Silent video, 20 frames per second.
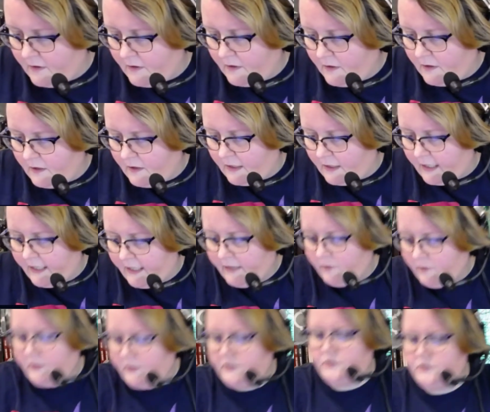
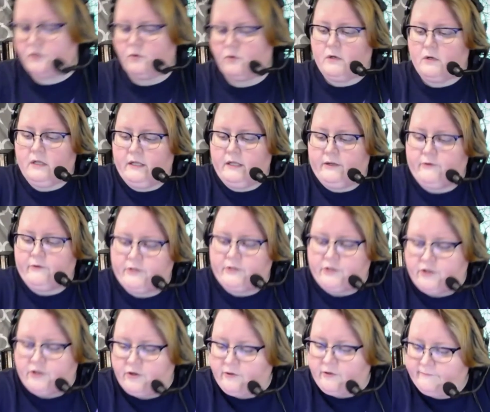language or
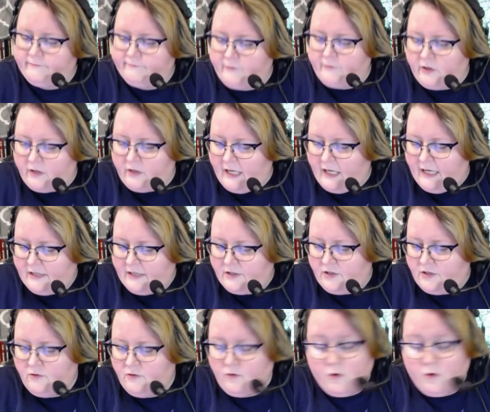literature are the last
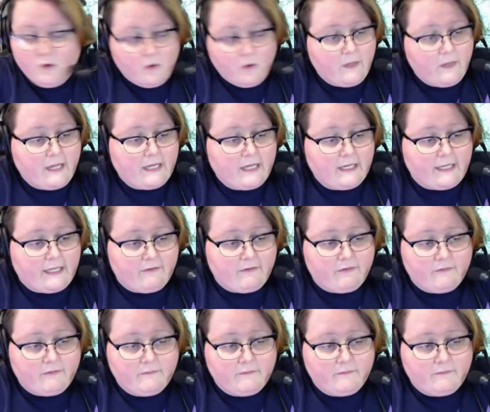two, or we can leave.